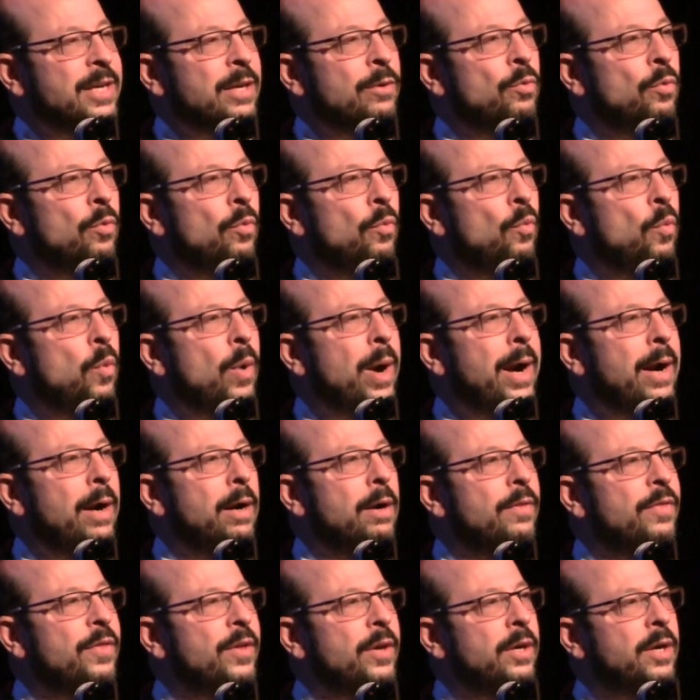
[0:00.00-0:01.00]
And
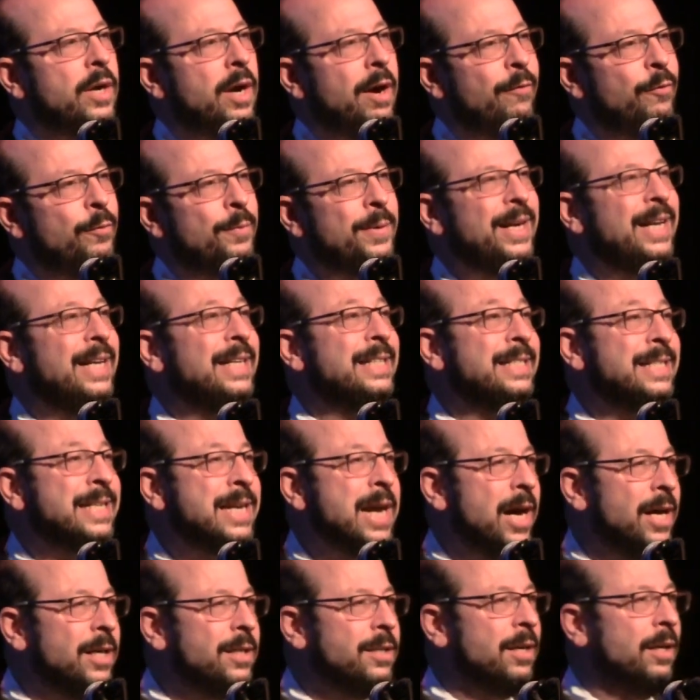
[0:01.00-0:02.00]
where the government has
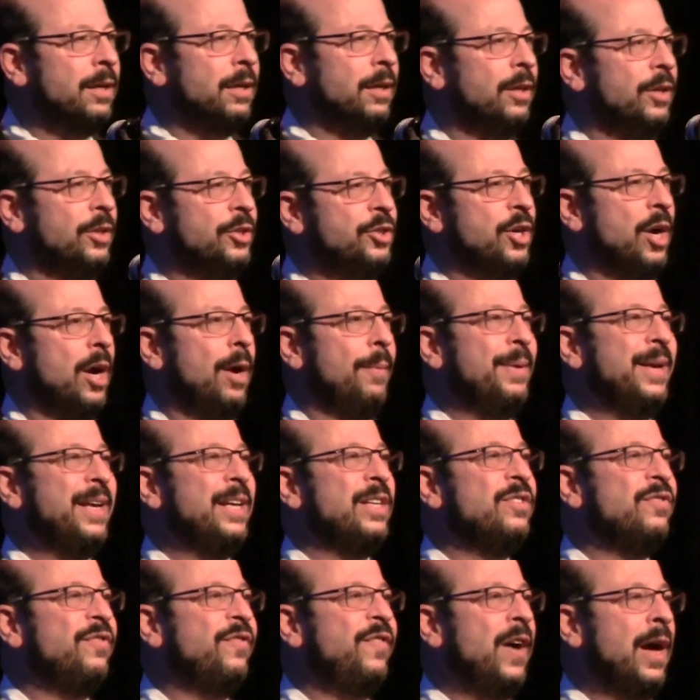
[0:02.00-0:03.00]
not done a good job
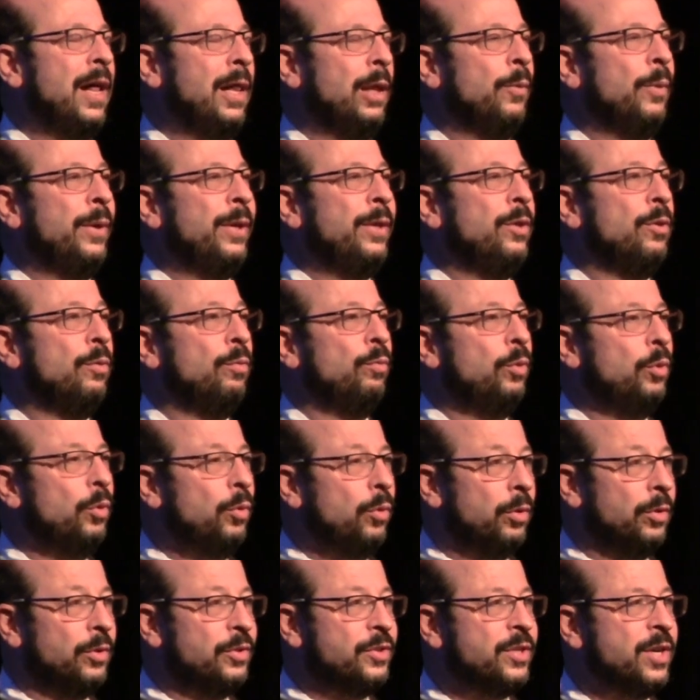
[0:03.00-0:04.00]
is following the
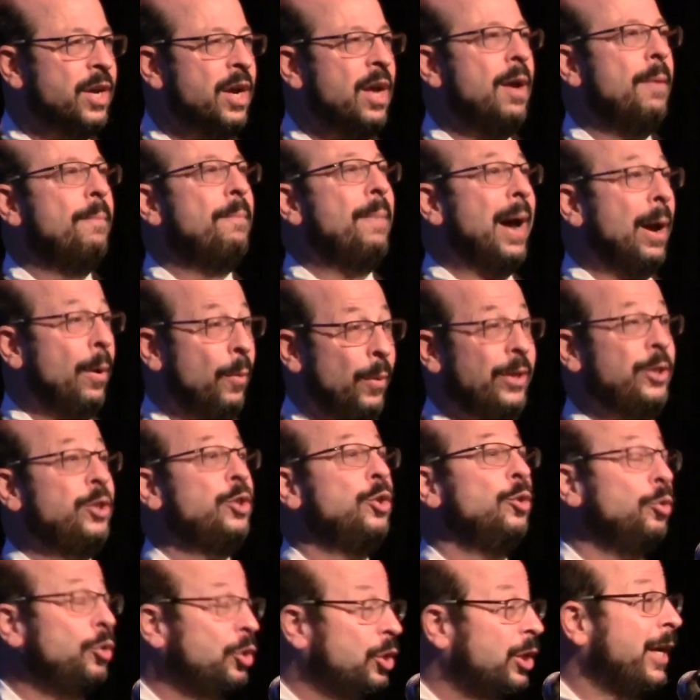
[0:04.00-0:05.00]
rules by
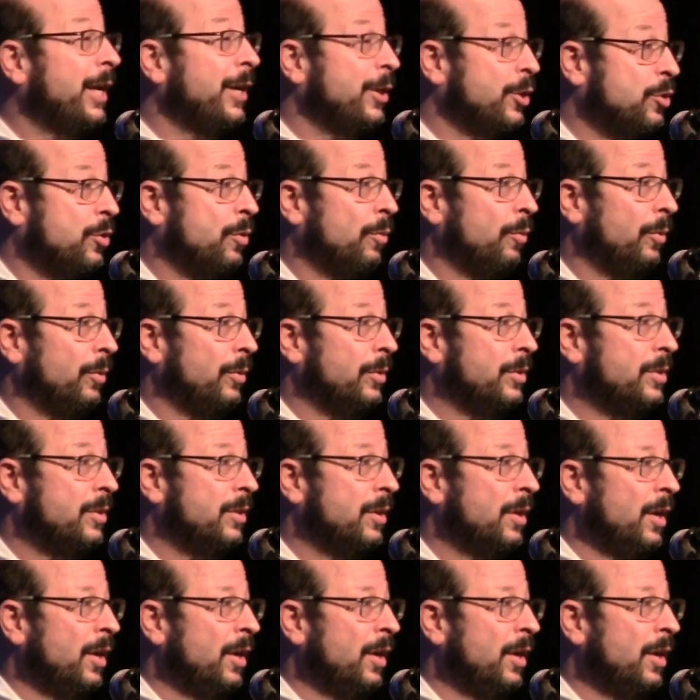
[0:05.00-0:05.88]
which you change the rules.